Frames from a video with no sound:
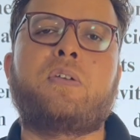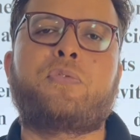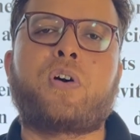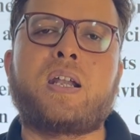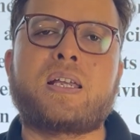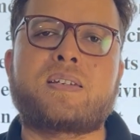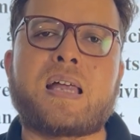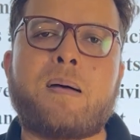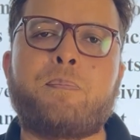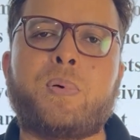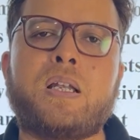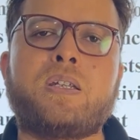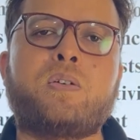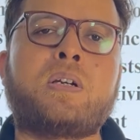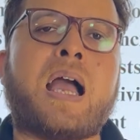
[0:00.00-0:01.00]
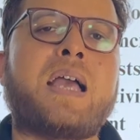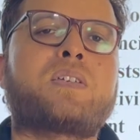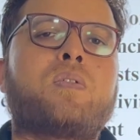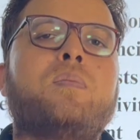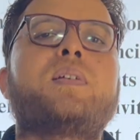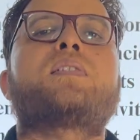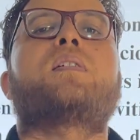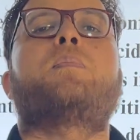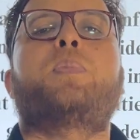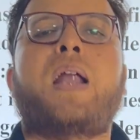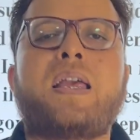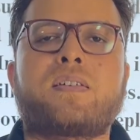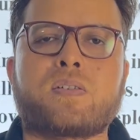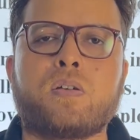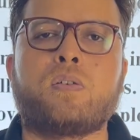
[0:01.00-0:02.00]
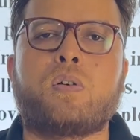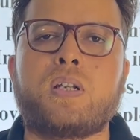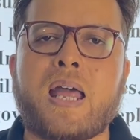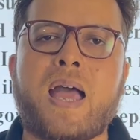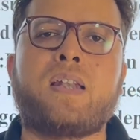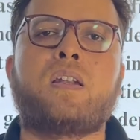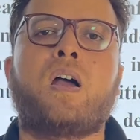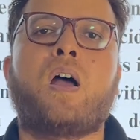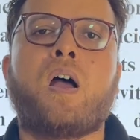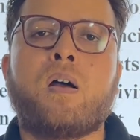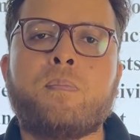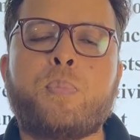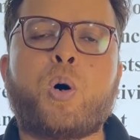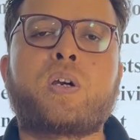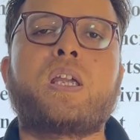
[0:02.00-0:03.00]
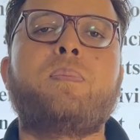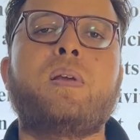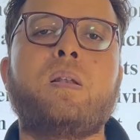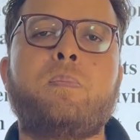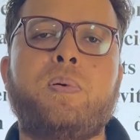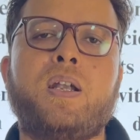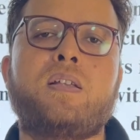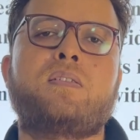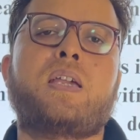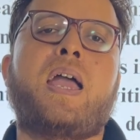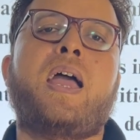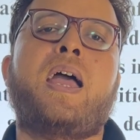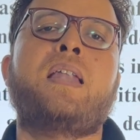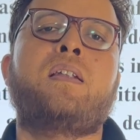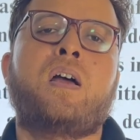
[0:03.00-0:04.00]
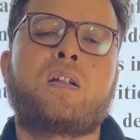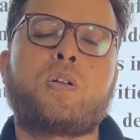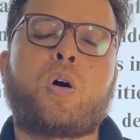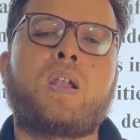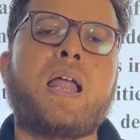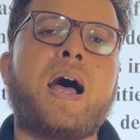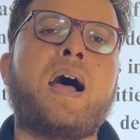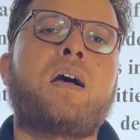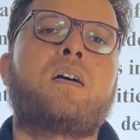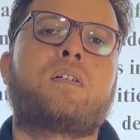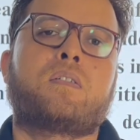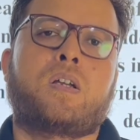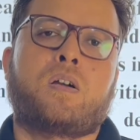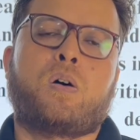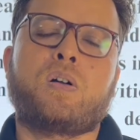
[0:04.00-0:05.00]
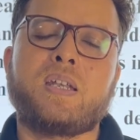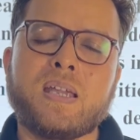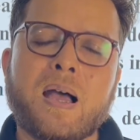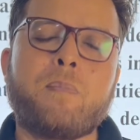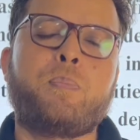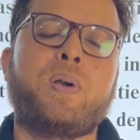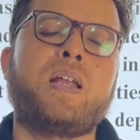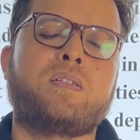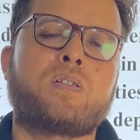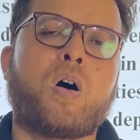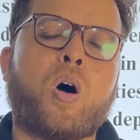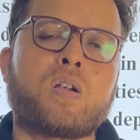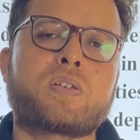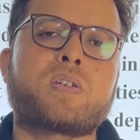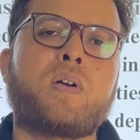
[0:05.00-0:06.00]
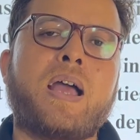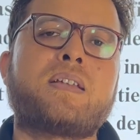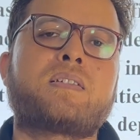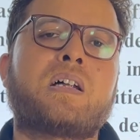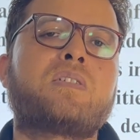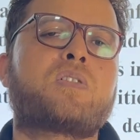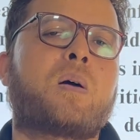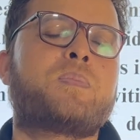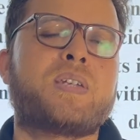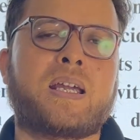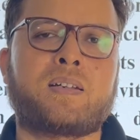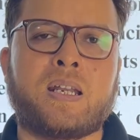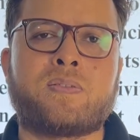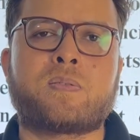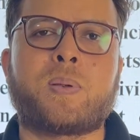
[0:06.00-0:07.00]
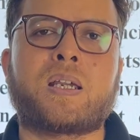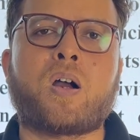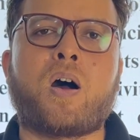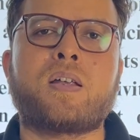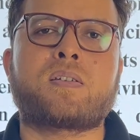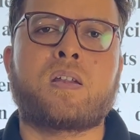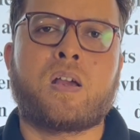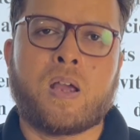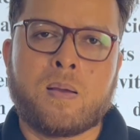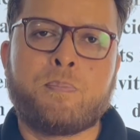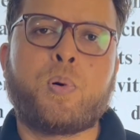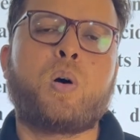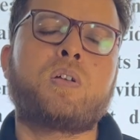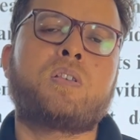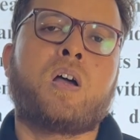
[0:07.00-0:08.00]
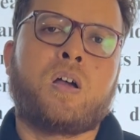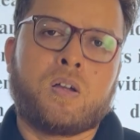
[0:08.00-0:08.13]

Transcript: For example, you guys will be surprised to know that Bogibeel Bridge and Dhola Hodia Bridge also had such objectives, because both